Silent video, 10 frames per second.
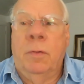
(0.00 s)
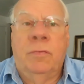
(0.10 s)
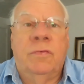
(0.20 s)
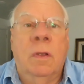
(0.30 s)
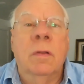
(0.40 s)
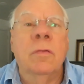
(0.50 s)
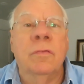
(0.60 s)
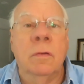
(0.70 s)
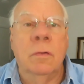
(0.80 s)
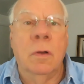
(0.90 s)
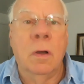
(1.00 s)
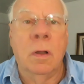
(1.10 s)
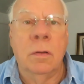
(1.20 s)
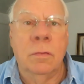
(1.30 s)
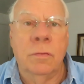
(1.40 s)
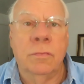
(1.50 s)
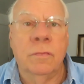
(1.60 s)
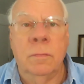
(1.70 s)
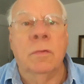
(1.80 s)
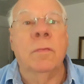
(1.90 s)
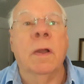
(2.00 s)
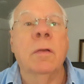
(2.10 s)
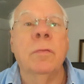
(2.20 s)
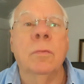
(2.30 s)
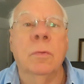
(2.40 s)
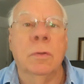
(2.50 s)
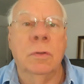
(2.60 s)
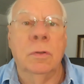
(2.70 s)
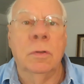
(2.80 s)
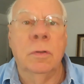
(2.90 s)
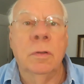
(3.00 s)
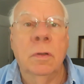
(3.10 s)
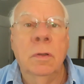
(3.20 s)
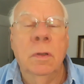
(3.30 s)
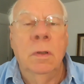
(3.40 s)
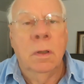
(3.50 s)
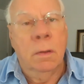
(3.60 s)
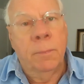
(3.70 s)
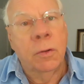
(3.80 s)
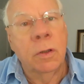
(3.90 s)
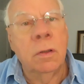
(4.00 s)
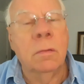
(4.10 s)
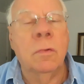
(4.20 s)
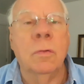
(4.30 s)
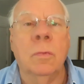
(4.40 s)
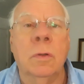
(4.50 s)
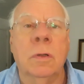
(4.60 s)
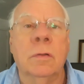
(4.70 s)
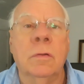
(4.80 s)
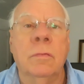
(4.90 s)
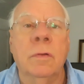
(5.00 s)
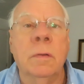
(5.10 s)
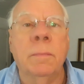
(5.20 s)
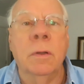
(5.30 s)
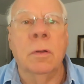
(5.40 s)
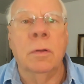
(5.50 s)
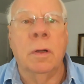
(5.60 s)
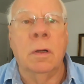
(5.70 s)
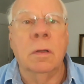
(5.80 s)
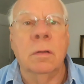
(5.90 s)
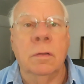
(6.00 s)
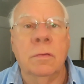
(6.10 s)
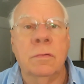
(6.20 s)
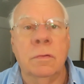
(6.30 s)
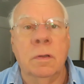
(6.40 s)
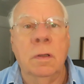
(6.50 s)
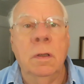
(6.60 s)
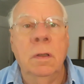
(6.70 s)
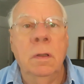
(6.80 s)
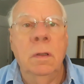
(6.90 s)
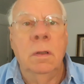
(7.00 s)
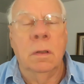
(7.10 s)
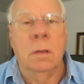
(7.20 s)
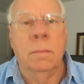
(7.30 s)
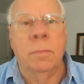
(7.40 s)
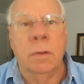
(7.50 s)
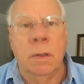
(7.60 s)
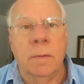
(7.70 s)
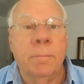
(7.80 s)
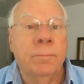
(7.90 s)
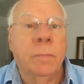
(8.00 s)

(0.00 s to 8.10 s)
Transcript: sons and daughters from around the world and putting them to work to rebuild our country and to bring